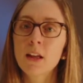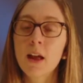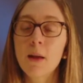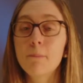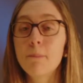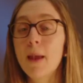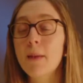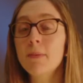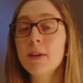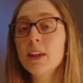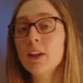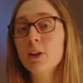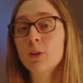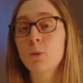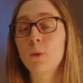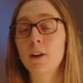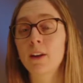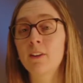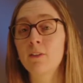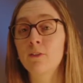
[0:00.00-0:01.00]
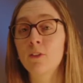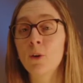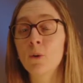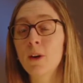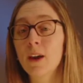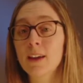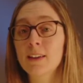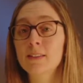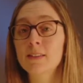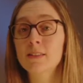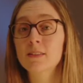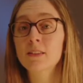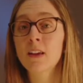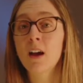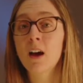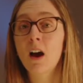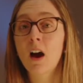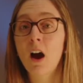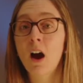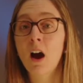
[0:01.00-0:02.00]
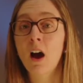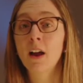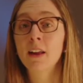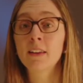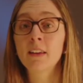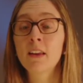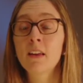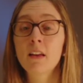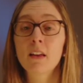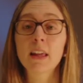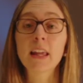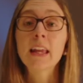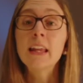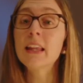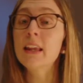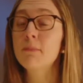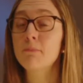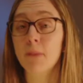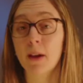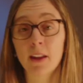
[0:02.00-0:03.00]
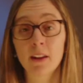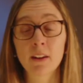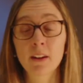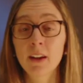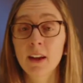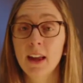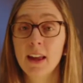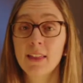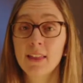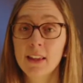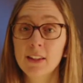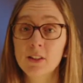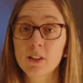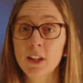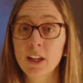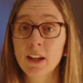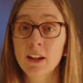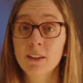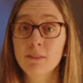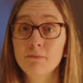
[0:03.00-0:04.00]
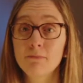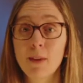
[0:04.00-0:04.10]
Maybe you wanna focus on eating better in this year.